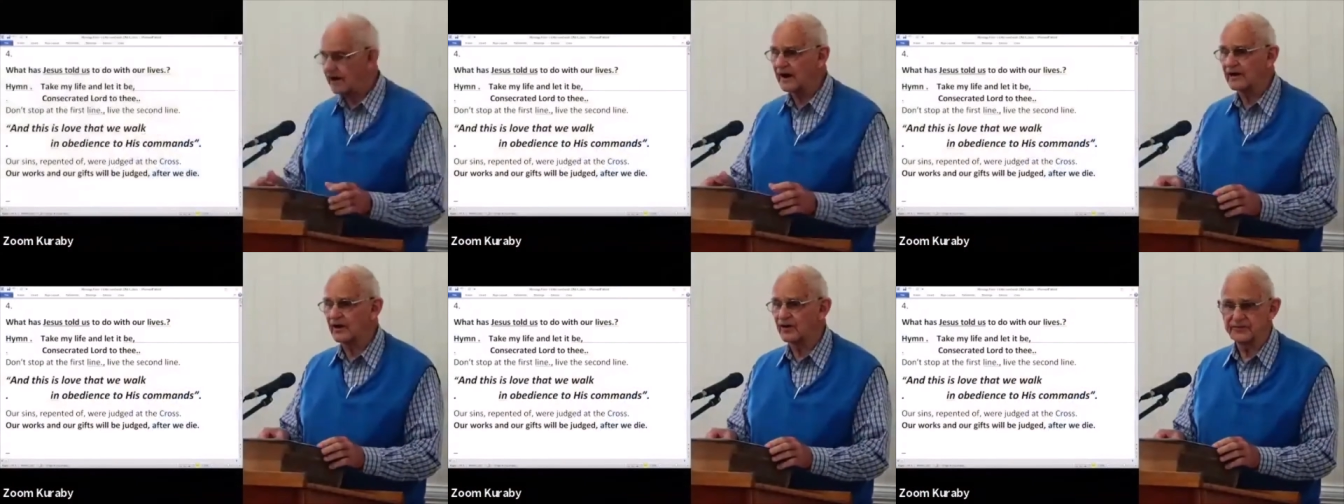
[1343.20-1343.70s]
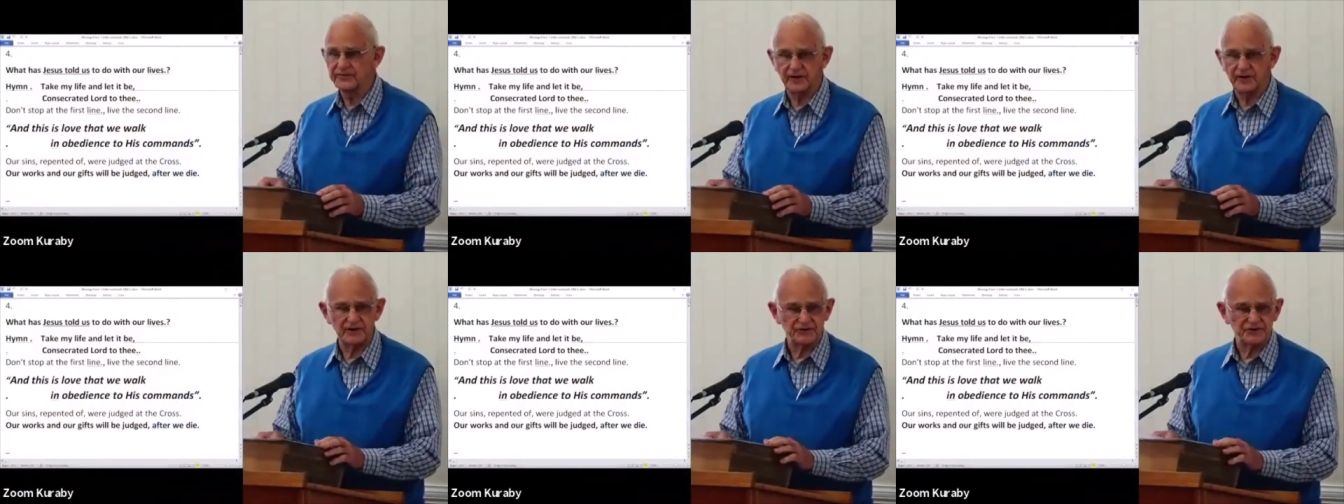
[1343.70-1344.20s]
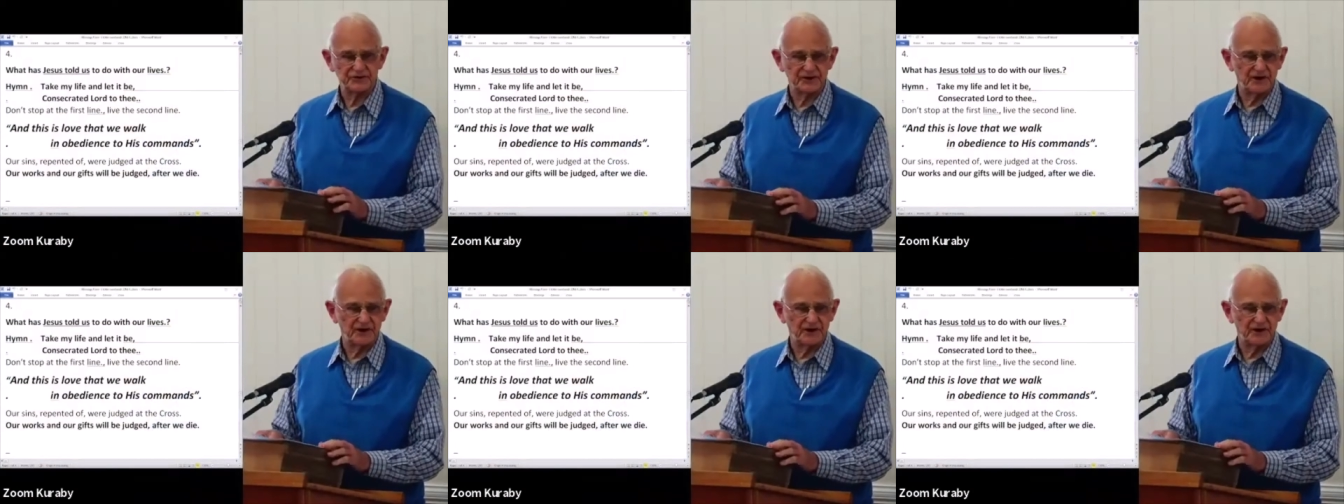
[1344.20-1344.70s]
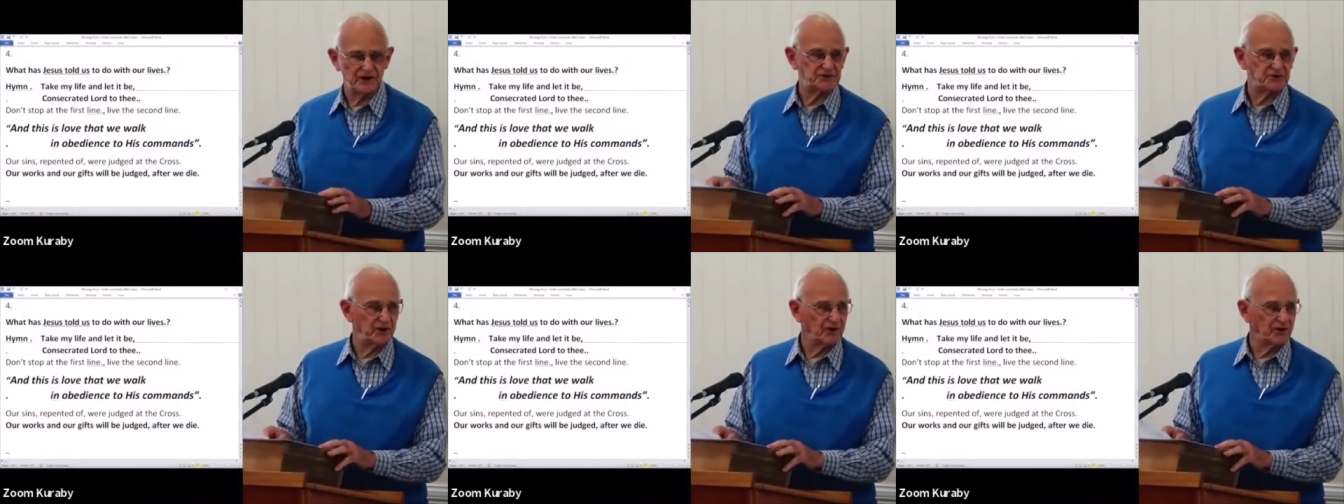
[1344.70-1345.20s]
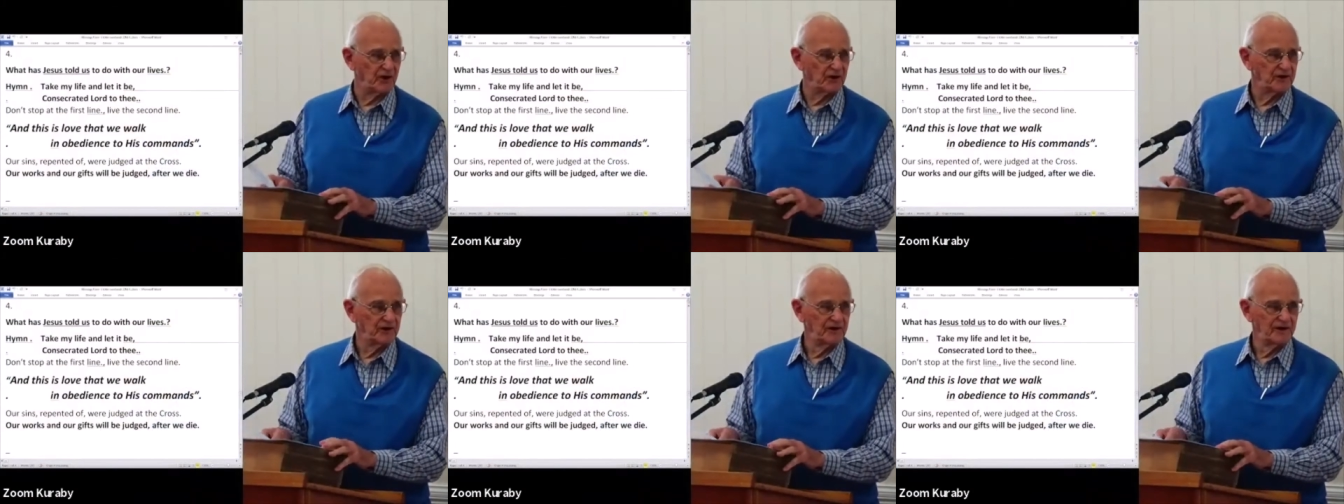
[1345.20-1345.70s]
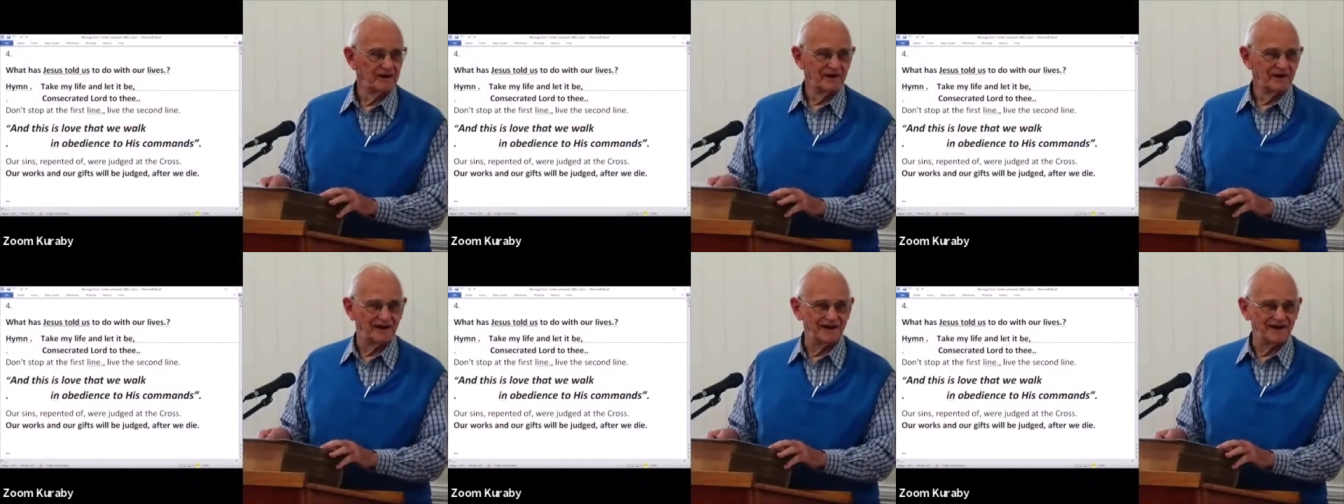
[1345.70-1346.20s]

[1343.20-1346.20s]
know if you're interested in history or not.